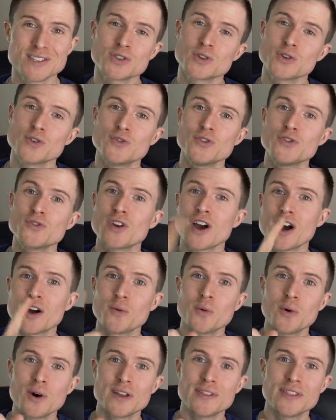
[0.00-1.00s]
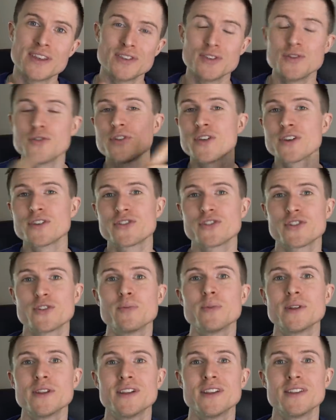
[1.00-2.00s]
So if you've got one that you think should
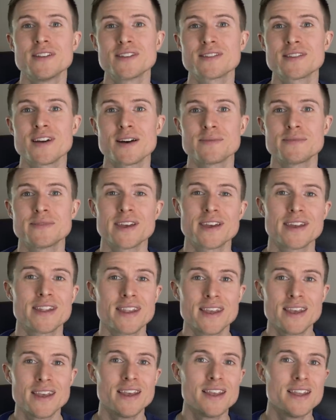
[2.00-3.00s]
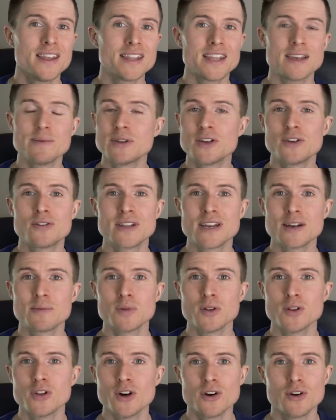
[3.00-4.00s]
have been in the top 10, let me know down
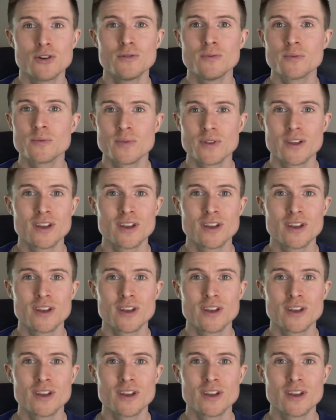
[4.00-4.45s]
below.